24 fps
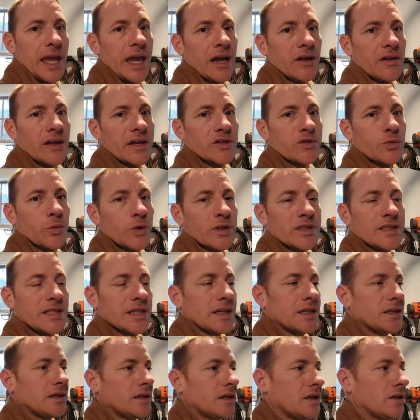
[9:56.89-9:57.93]
KLX
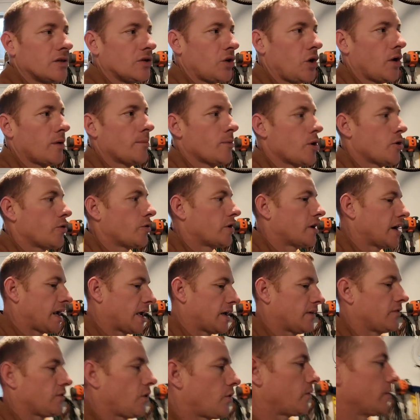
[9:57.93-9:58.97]
110, lawnmower,
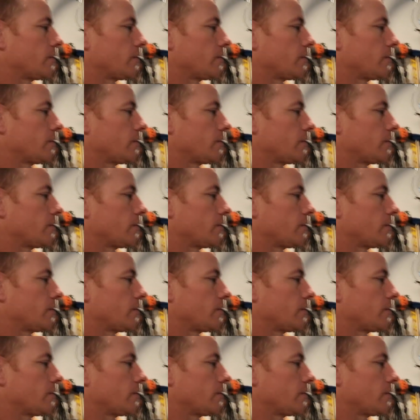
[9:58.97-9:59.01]
and the